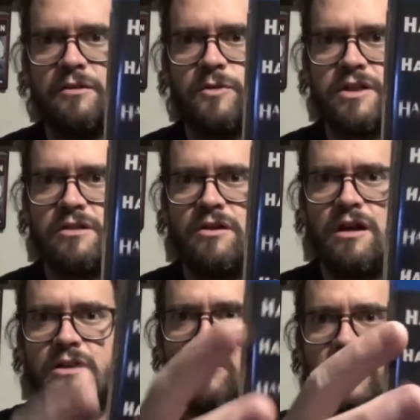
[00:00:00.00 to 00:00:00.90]
original
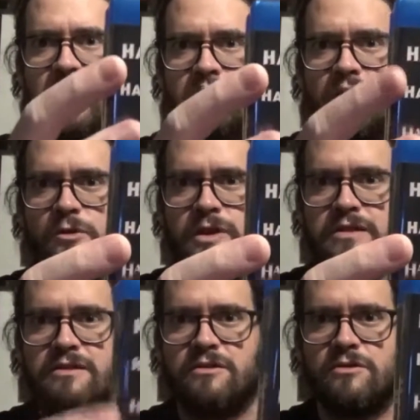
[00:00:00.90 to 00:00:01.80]
Halloween, Halloween
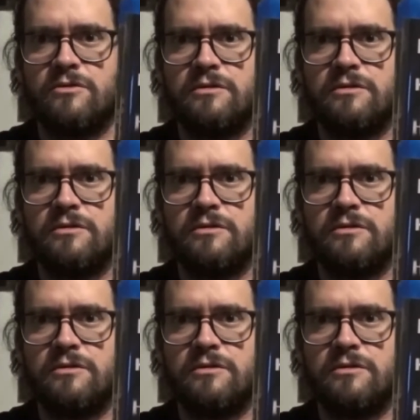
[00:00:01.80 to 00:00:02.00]
2,